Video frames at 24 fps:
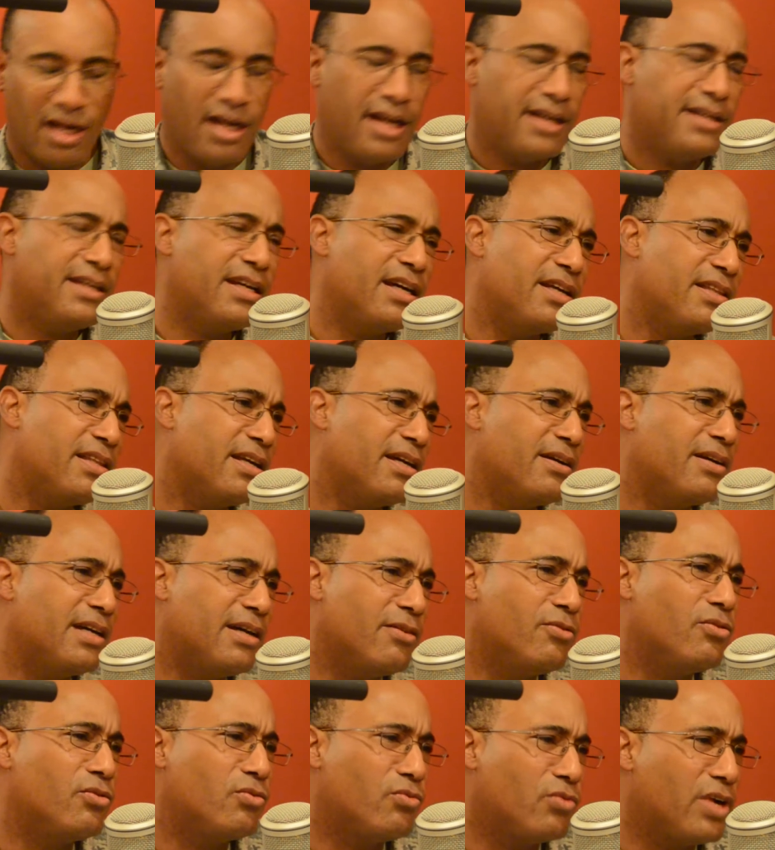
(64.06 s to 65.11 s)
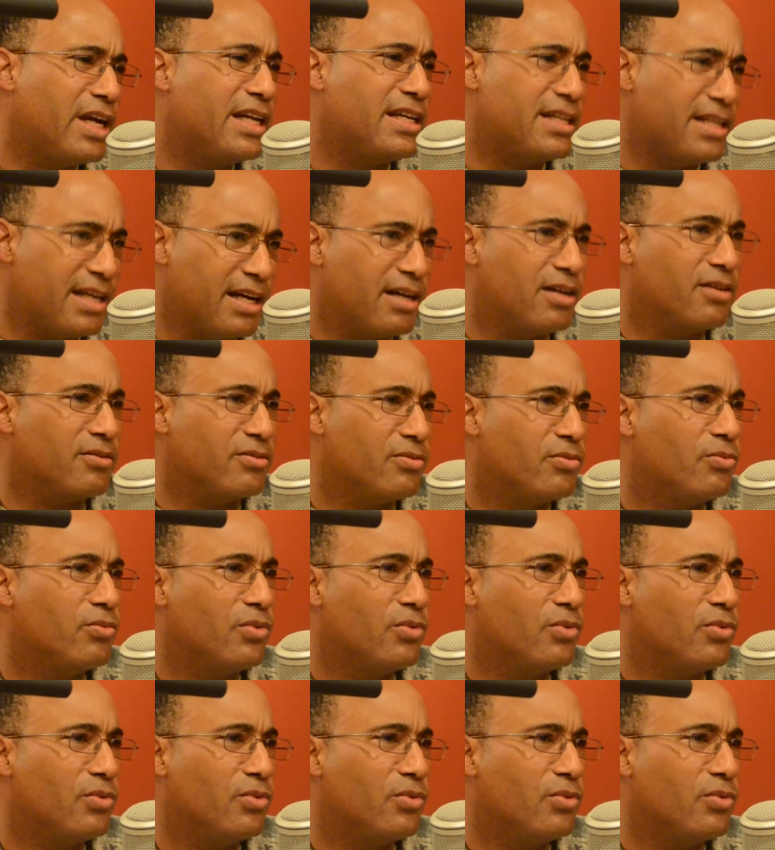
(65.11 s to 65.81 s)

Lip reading: Yeah, right now,